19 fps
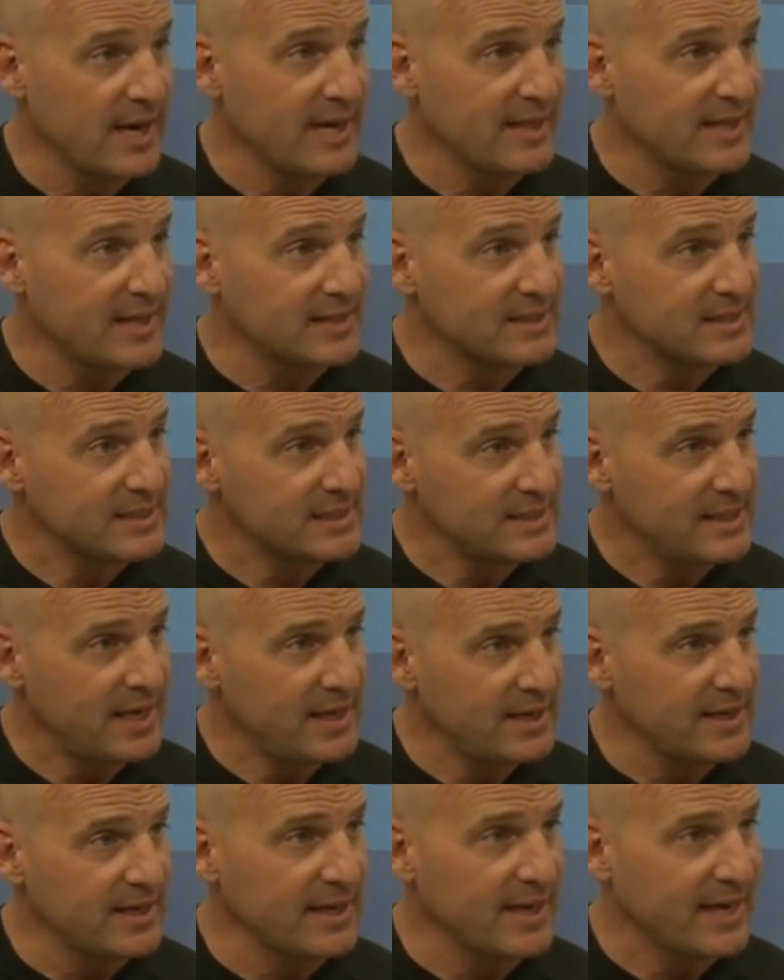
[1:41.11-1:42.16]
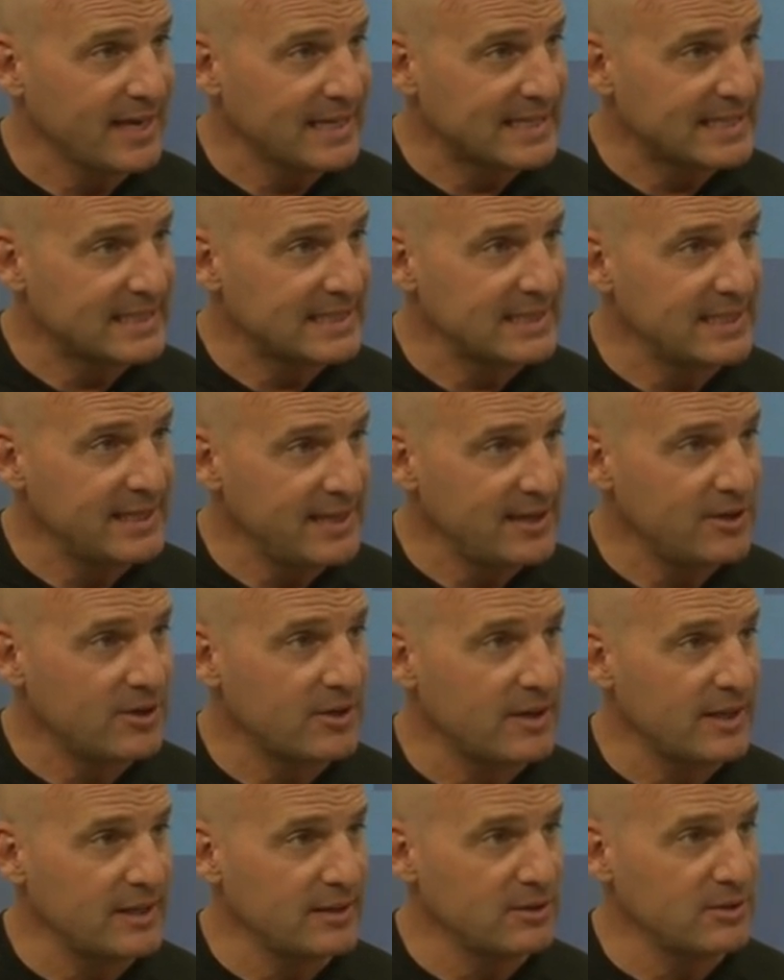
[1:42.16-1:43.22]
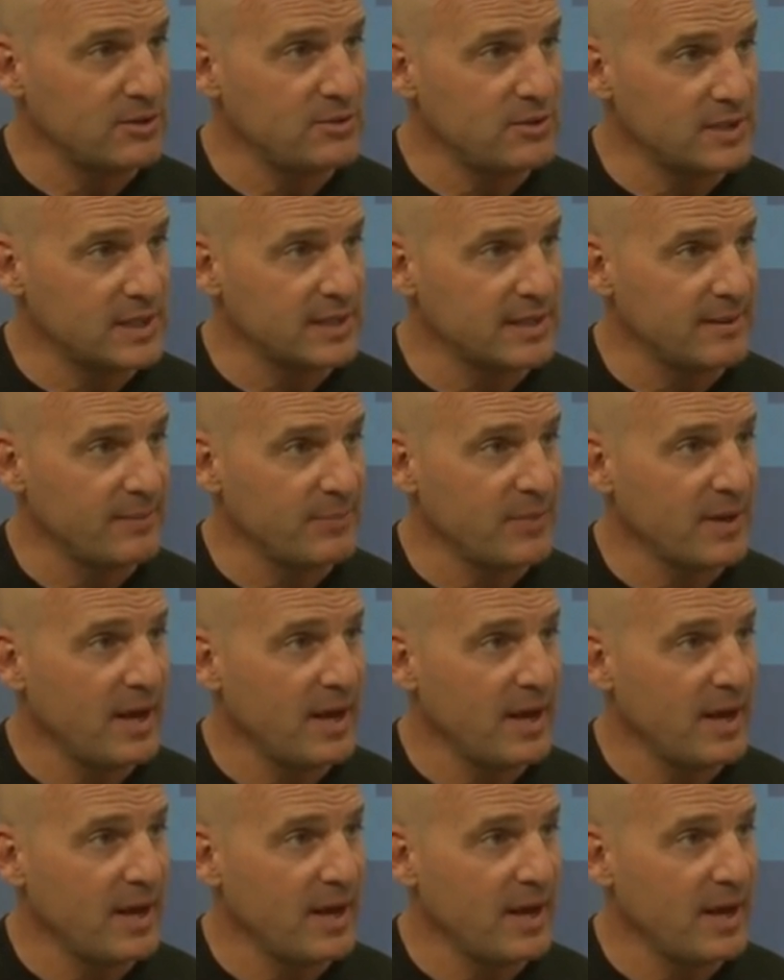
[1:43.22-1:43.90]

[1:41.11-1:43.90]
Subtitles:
that's steady and clear and lucid.